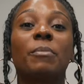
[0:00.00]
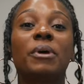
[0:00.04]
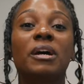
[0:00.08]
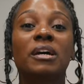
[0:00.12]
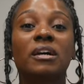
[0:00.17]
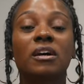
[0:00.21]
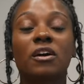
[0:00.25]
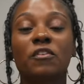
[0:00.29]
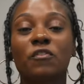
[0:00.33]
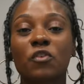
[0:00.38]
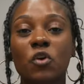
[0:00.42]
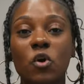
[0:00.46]
but
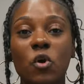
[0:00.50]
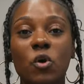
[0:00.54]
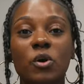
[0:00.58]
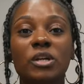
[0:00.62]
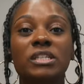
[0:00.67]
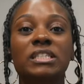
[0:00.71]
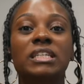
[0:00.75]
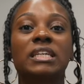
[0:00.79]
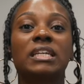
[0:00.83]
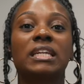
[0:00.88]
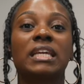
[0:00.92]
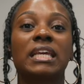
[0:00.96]
of course
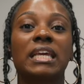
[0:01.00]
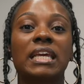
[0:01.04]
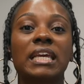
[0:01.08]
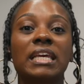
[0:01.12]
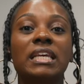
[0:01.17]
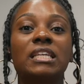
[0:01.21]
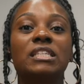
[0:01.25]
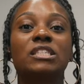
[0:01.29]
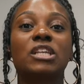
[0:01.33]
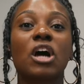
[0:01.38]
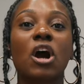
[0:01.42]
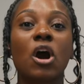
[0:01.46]
it
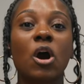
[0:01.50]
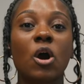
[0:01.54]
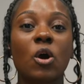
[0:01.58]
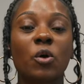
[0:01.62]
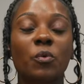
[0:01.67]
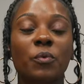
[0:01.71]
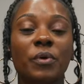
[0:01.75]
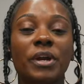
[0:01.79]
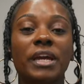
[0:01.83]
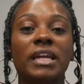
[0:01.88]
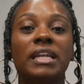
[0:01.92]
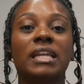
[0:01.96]
is
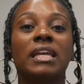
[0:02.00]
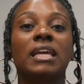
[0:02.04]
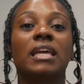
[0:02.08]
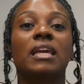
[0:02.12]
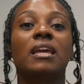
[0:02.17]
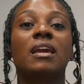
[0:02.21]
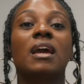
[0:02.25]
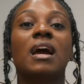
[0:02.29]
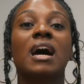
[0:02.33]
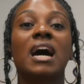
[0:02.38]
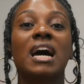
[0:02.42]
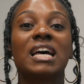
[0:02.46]
already
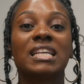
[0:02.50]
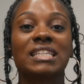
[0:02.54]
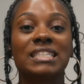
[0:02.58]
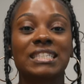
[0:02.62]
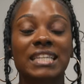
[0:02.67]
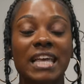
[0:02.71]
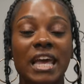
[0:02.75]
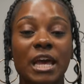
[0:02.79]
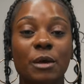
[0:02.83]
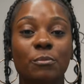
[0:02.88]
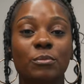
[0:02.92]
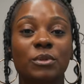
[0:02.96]

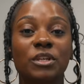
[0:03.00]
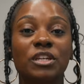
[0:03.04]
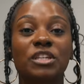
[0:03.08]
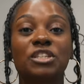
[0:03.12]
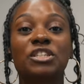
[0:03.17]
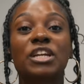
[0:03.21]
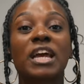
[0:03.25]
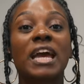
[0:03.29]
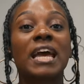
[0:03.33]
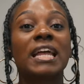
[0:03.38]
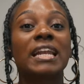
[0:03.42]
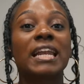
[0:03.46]
established.
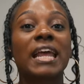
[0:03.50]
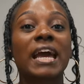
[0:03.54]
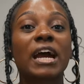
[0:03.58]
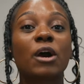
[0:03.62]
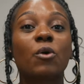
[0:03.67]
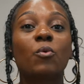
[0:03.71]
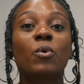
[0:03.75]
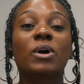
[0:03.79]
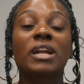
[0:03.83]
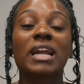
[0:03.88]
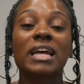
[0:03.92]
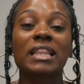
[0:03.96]
Now,
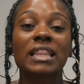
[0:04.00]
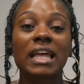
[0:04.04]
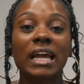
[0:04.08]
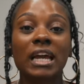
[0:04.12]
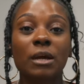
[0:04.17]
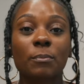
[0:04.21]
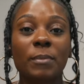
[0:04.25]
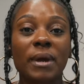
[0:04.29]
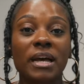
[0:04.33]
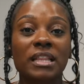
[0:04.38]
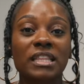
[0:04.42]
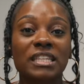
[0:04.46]
what I like
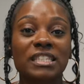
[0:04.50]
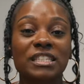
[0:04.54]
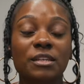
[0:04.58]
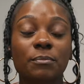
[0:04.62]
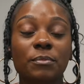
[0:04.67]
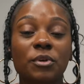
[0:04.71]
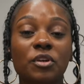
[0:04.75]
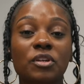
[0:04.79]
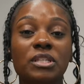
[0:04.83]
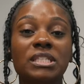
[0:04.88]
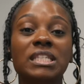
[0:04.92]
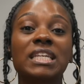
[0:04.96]
about this
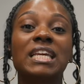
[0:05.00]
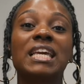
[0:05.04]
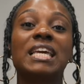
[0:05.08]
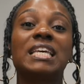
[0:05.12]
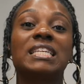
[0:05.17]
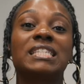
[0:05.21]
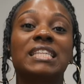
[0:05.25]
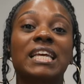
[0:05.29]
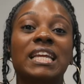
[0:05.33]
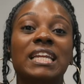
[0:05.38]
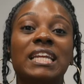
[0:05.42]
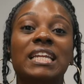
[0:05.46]
community is
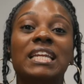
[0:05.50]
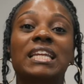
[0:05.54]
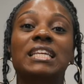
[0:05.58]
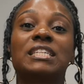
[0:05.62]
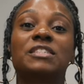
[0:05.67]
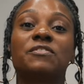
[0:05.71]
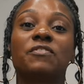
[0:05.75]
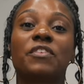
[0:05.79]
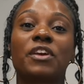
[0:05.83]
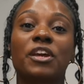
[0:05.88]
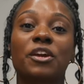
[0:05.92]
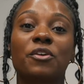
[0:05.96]
that it is
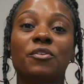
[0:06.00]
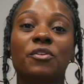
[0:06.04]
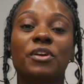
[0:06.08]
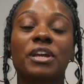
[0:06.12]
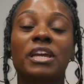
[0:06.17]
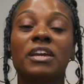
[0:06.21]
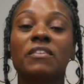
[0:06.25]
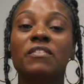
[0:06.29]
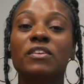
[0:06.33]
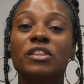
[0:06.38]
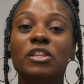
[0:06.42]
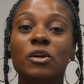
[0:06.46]
very,
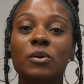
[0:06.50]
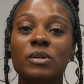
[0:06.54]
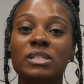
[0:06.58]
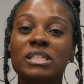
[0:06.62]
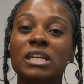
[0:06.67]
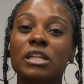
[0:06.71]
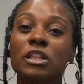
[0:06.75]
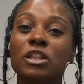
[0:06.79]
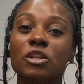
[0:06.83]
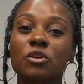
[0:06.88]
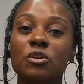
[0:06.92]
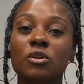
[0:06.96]
even though it's a
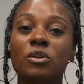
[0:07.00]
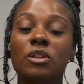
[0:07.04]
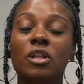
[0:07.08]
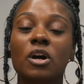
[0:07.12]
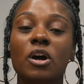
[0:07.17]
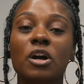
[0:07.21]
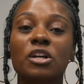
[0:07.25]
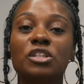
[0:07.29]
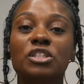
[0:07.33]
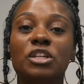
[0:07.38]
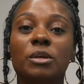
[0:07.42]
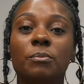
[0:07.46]
little
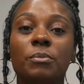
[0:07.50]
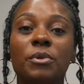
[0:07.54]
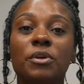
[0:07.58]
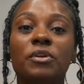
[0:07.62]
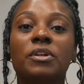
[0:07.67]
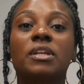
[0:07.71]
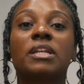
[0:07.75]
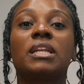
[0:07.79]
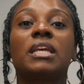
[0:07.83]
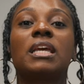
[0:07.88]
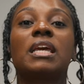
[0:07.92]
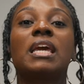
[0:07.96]
large
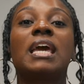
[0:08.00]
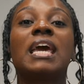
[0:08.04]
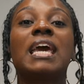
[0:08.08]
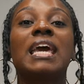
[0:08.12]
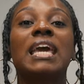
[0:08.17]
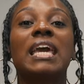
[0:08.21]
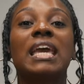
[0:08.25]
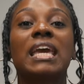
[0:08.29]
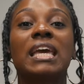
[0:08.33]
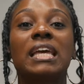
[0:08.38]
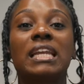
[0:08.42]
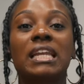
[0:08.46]
community,
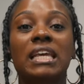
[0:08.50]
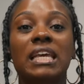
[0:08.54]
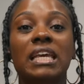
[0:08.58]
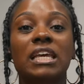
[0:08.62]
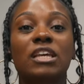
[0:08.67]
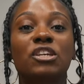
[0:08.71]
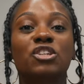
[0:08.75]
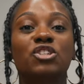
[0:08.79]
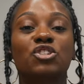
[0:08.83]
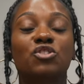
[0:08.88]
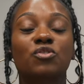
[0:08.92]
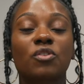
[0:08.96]
it
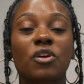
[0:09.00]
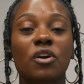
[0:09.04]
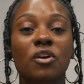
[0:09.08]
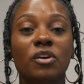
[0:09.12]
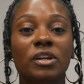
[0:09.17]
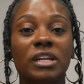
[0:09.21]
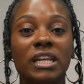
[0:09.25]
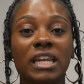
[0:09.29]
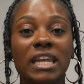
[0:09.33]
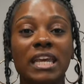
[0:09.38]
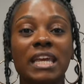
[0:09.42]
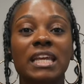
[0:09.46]
is
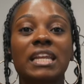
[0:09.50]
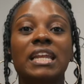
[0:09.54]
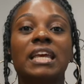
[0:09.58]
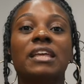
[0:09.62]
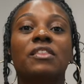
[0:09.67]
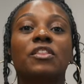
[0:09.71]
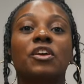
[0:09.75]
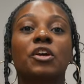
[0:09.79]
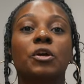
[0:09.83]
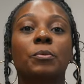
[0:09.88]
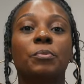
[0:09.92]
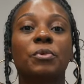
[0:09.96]
strong knit and
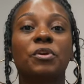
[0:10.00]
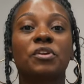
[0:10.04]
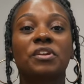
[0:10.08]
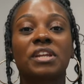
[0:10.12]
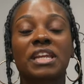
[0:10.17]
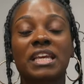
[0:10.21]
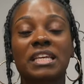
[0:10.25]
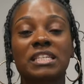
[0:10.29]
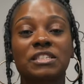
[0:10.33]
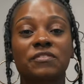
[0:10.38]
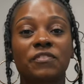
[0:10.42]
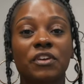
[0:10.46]
the
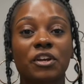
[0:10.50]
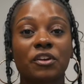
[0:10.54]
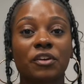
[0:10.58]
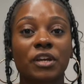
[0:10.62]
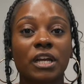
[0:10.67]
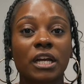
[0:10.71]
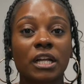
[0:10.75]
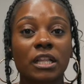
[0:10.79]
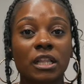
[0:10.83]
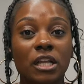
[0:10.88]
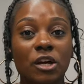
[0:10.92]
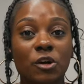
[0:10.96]
community is very
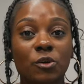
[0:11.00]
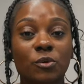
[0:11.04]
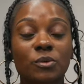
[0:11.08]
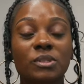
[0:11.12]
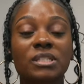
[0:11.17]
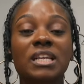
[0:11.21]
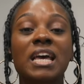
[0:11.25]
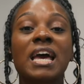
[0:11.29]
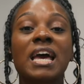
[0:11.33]
close.